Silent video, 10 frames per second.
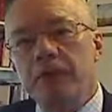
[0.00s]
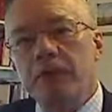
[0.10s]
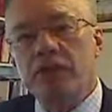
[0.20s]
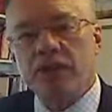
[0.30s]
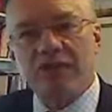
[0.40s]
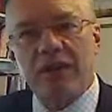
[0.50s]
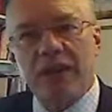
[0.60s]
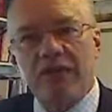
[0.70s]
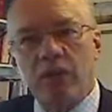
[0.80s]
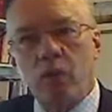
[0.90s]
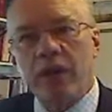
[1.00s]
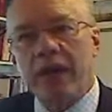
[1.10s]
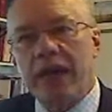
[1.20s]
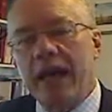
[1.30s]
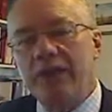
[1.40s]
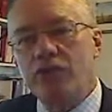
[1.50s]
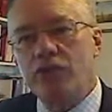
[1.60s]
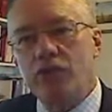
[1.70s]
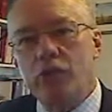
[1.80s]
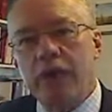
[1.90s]
And so if you have a 1.5 or
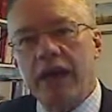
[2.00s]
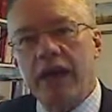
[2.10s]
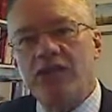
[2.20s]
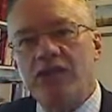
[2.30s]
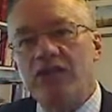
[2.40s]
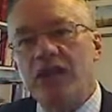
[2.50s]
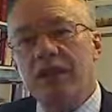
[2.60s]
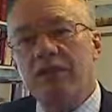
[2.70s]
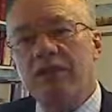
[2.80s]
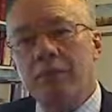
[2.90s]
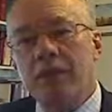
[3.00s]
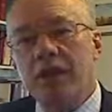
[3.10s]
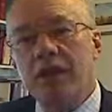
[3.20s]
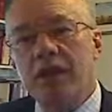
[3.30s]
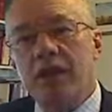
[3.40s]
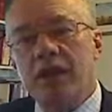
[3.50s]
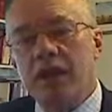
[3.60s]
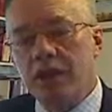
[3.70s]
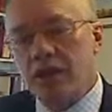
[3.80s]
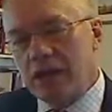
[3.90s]
2 page executive summary
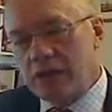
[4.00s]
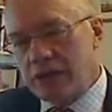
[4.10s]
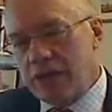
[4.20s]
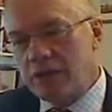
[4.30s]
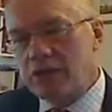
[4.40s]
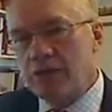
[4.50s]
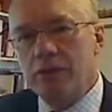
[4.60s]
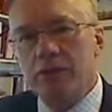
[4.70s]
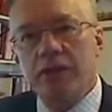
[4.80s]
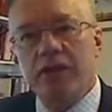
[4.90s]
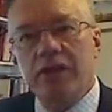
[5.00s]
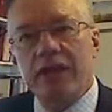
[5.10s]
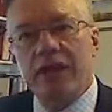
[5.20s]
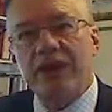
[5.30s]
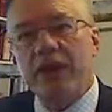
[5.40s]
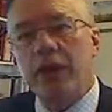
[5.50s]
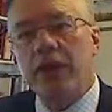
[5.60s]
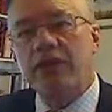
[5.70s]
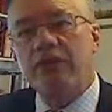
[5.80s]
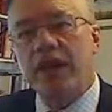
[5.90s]
and you get down to a
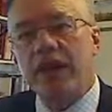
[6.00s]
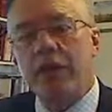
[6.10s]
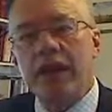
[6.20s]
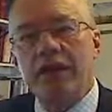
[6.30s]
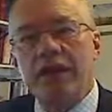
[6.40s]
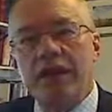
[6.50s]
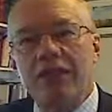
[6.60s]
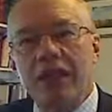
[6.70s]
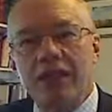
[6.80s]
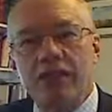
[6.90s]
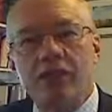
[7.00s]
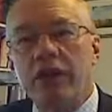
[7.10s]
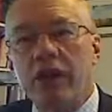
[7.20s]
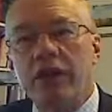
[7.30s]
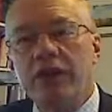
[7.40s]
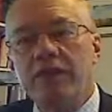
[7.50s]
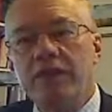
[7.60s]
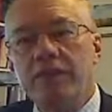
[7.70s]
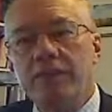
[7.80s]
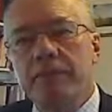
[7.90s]
valuation figure and underneath that you sign it off,
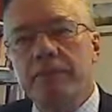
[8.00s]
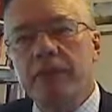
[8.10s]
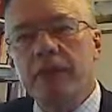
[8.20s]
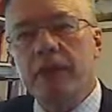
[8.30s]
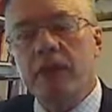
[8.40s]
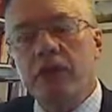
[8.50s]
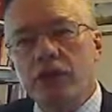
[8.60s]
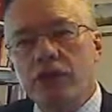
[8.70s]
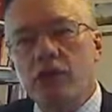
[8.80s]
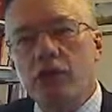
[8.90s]
those 2